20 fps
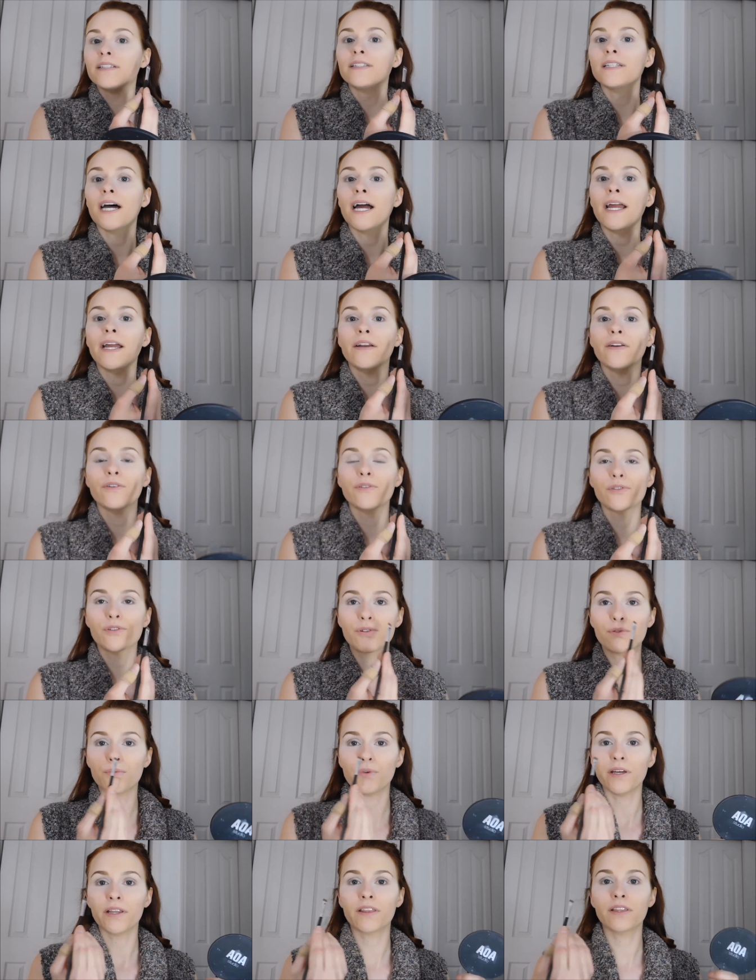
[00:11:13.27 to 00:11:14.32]

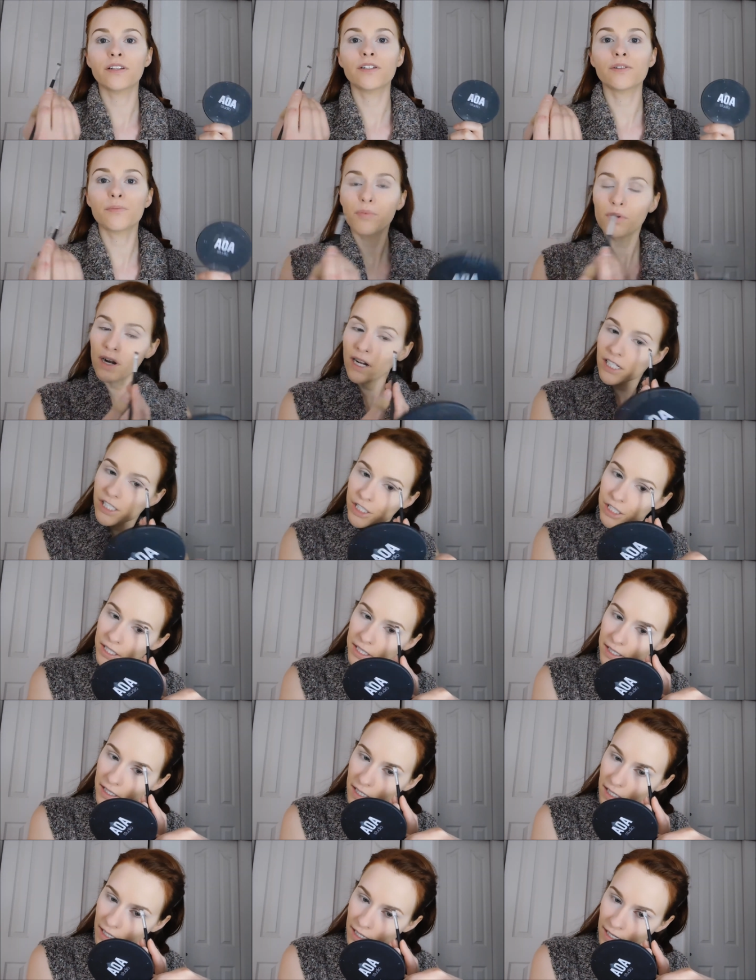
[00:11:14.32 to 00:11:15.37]
diagnosed with
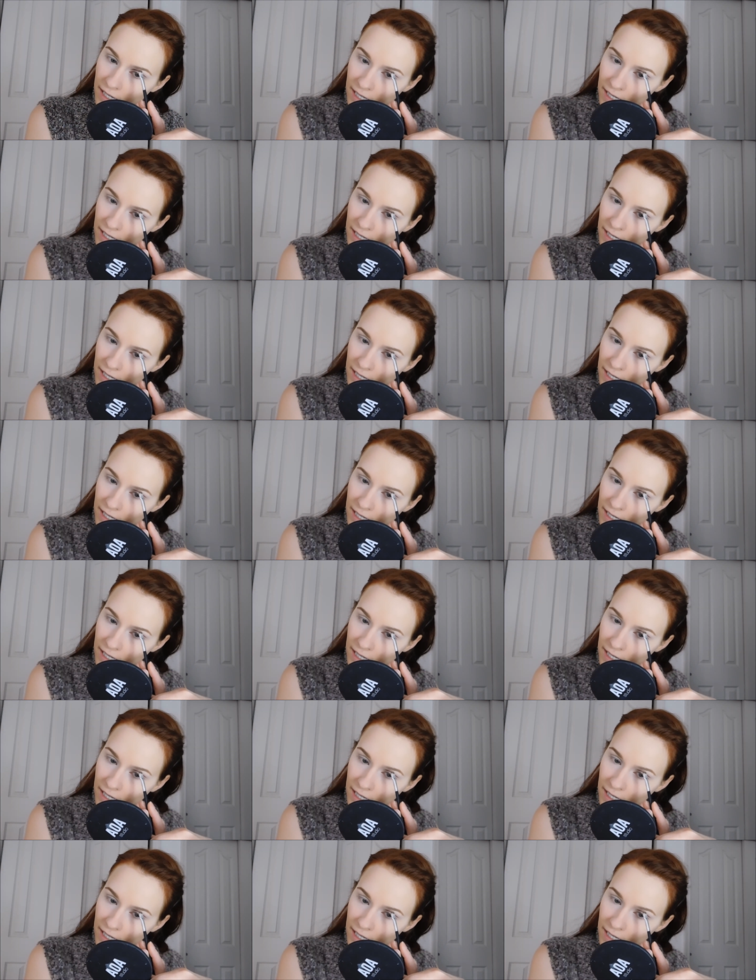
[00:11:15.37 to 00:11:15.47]
depression,